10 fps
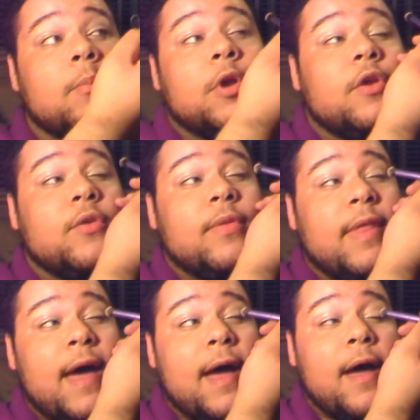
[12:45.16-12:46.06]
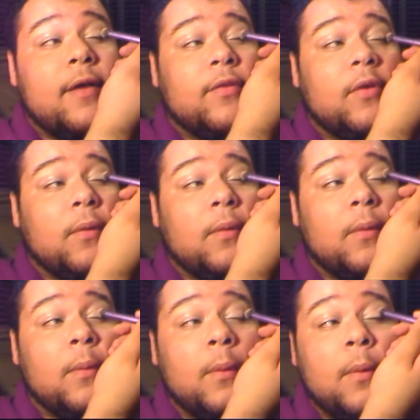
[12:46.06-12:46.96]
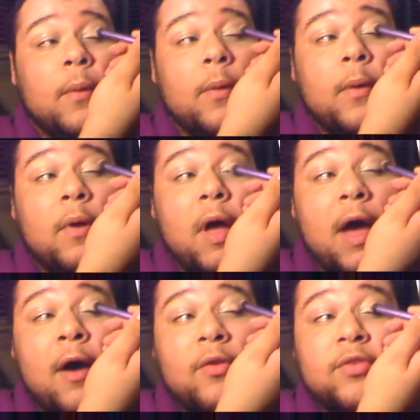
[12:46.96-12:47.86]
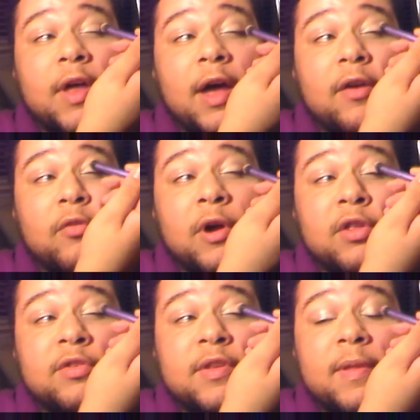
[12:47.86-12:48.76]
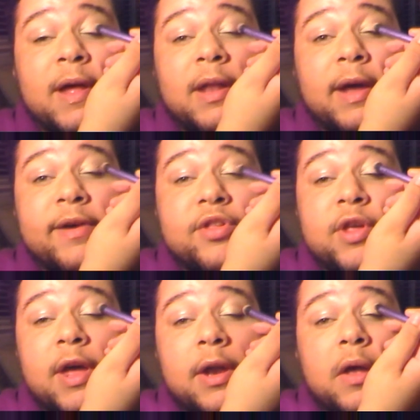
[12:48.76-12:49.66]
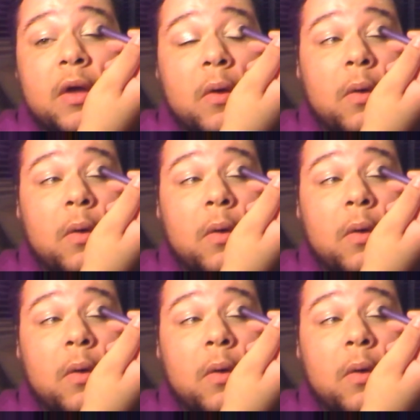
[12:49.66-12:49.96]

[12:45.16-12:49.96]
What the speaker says: I'm going to do that outside of where I just did that light shade.